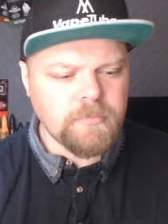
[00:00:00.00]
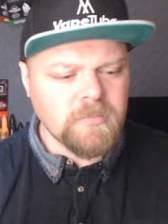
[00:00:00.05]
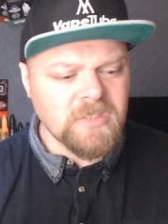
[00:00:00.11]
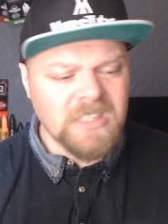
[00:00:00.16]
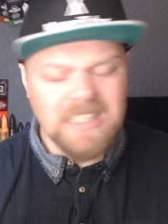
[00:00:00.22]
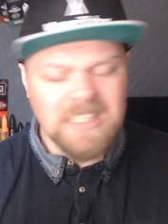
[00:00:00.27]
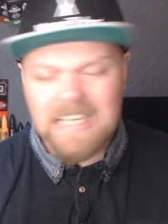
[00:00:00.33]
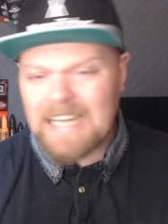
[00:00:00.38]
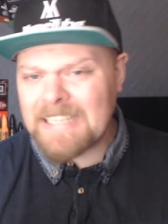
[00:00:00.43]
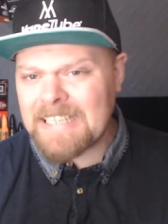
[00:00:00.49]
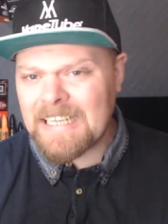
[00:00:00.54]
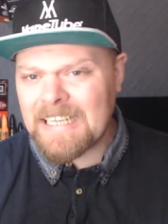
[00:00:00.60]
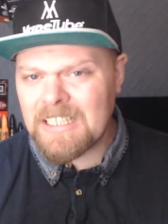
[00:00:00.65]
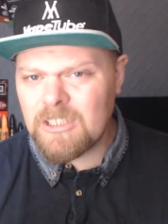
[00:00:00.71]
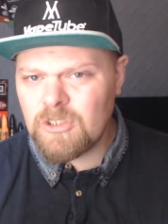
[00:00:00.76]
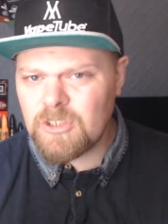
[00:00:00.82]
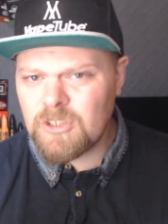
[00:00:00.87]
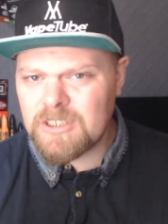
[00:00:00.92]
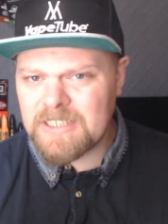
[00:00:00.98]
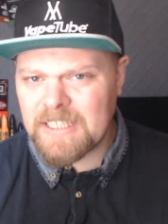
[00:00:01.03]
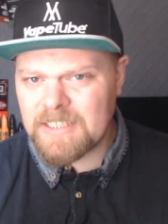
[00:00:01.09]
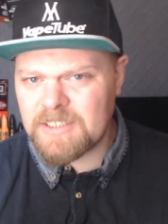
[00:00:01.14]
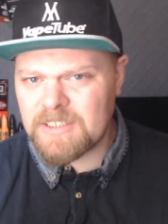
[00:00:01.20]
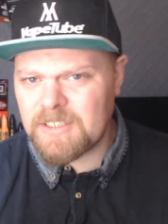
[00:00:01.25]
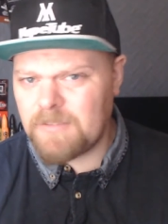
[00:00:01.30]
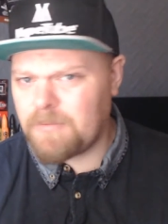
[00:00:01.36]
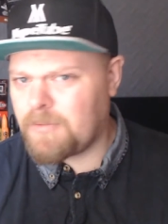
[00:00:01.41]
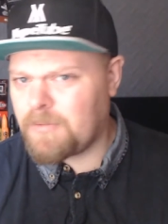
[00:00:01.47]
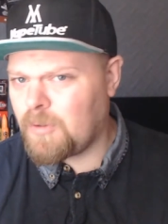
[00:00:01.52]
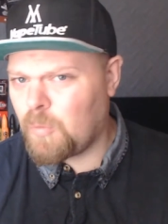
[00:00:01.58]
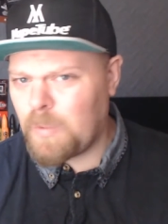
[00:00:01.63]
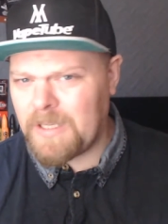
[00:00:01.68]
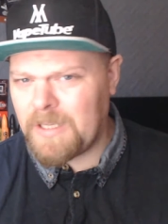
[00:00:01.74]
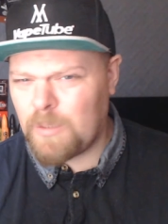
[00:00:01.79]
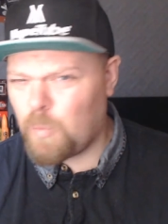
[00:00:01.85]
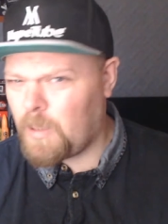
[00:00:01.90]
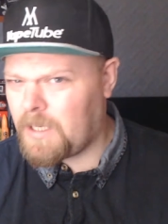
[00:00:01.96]
And I had that under testing for a
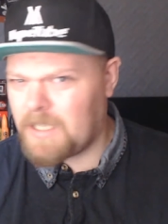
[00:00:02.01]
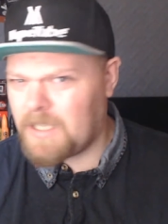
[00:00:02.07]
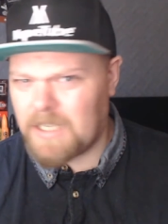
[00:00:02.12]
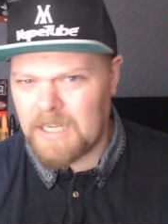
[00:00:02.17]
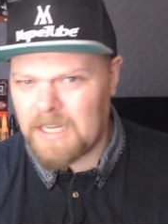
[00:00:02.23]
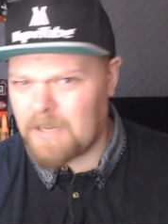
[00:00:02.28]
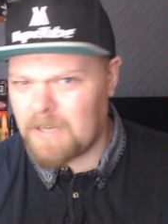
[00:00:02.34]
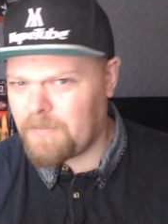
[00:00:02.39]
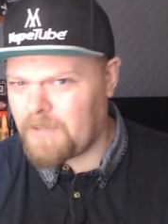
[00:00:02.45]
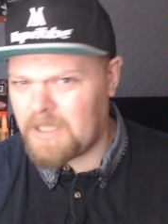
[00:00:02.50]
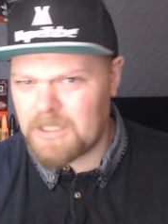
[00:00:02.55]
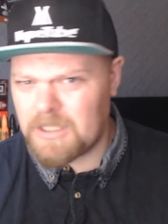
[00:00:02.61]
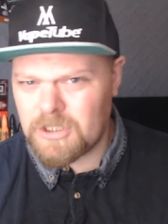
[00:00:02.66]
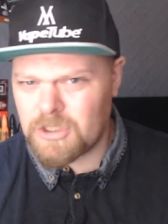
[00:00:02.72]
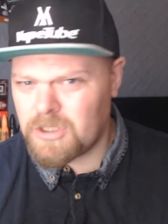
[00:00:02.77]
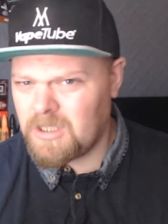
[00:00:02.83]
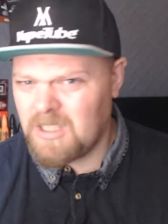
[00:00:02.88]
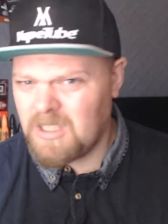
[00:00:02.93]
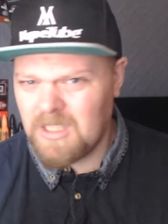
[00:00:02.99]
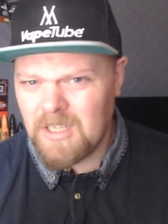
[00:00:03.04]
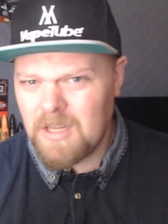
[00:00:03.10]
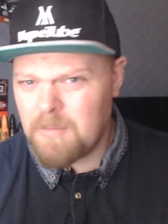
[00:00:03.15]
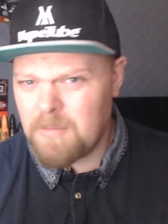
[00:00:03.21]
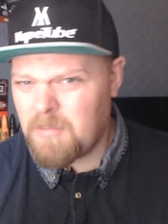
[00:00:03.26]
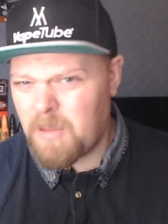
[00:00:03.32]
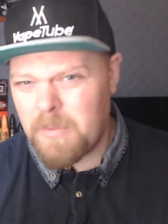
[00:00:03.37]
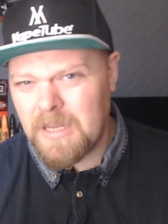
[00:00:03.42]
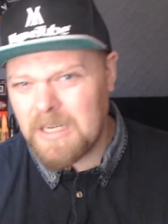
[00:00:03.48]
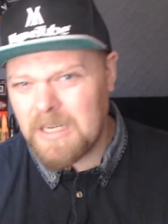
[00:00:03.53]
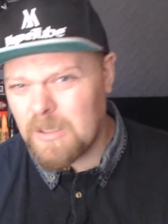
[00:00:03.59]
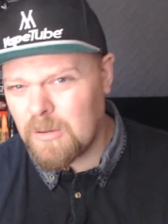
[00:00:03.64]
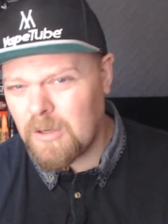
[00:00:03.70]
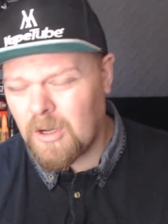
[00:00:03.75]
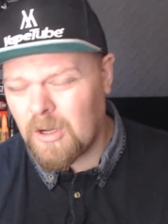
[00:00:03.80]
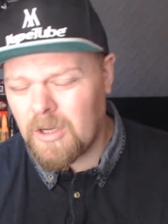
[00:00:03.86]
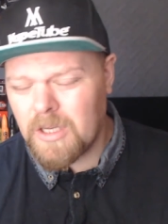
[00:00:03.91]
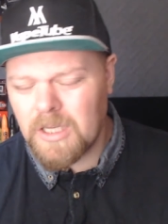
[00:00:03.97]
week, week and a half-ish, maybe a little
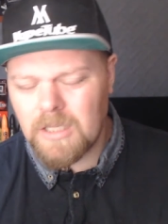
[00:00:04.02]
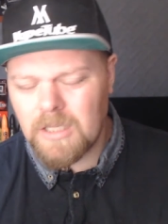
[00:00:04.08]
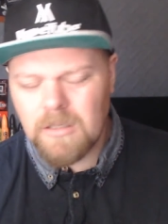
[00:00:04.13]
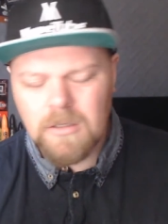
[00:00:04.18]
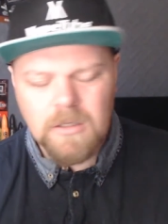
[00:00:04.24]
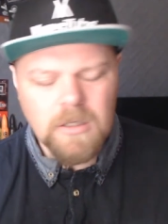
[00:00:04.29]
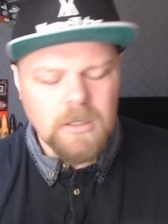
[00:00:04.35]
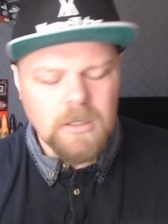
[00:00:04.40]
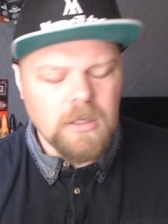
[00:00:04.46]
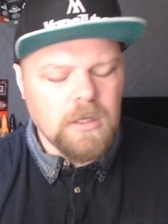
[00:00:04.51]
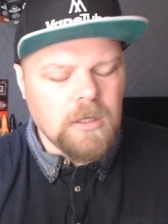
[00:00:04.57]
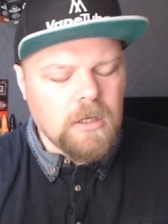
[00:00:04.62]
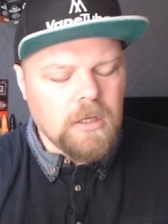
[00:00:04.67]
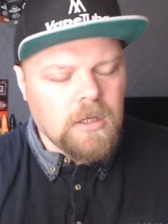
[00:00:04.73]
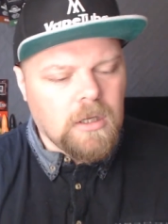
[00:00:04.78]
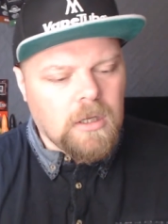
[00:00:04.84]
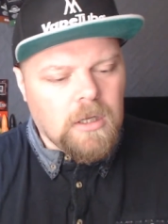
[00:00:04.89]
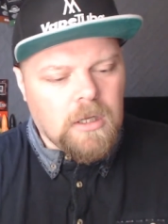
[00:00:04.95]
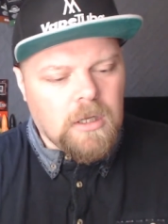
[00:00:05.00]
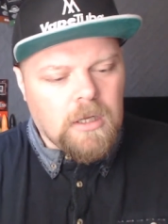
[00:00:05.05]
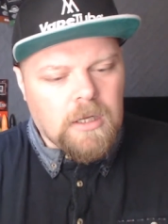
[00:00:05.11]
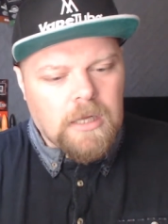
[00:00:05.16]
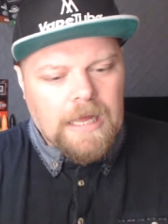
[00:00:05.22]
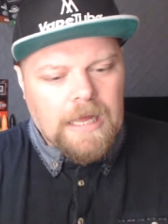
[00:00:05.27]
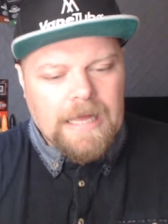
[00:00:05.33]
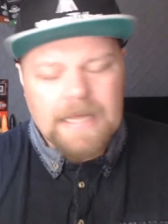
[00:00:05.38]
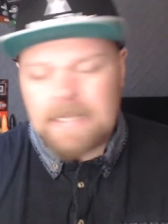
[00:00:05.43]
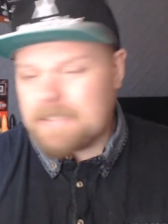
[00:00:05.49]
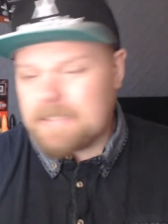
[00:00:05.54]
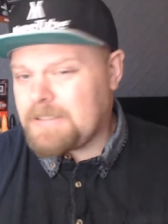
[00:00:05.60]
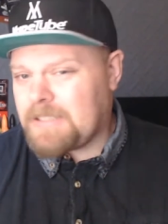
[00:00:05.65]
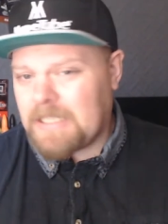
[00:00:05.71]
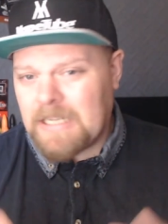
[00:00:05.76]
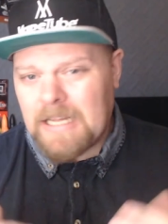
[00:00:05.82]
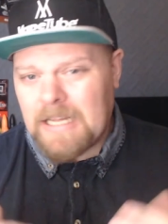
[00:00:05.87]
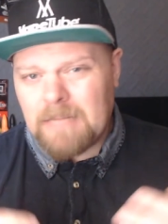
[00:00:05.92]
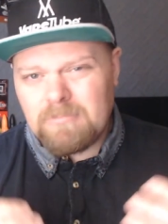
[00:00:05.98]
longer. And
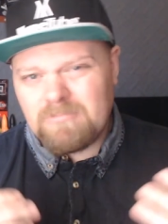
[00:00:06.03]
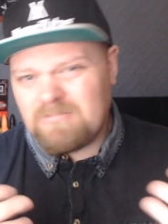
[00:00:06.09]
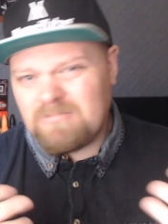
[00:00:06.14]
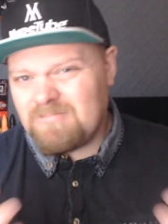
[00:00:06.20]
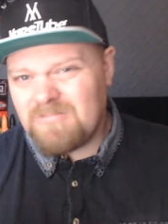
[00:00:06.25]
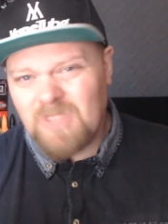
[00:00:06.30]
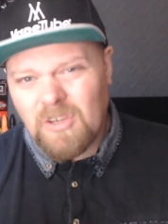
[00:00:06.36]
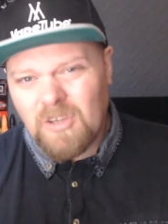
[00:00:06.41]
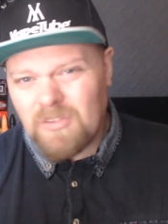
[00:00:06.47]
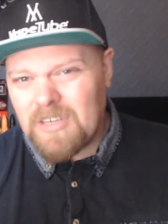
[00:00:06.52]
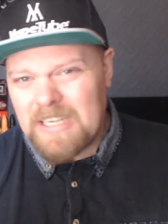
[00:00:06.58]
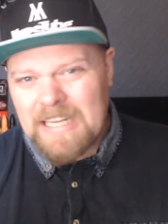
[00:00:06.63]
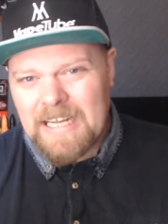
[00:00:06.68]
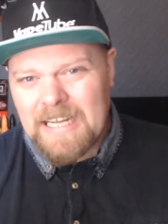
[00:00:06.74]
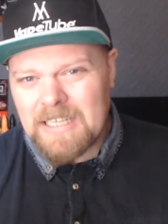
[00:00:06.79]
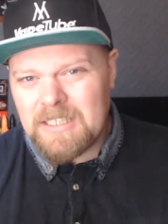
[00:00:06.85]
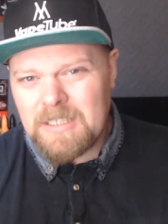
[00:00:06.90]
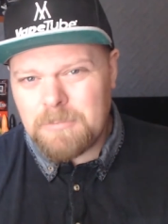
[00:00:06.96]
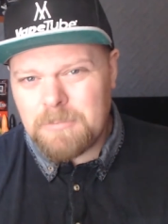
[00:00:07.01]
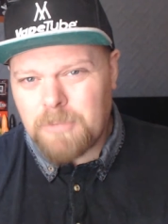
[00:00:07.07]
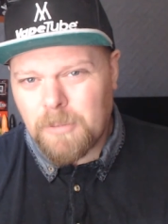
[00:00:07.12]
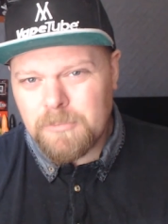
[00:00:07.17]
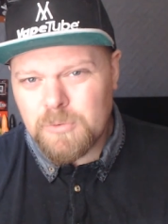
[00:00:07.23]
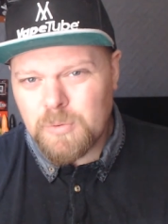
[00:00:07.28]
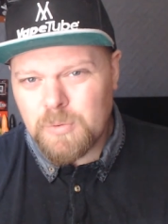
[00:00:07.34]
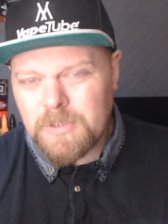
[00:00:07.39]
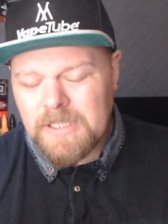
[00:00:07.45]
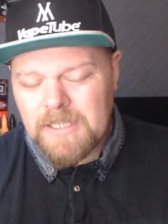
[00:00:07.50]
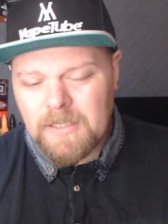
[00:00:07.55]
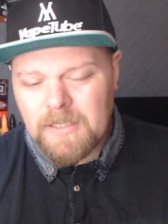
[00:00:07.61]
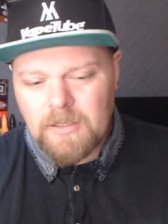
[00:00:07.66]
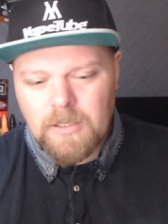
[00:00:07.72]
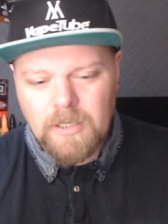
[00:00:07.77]
not really had any problems with it.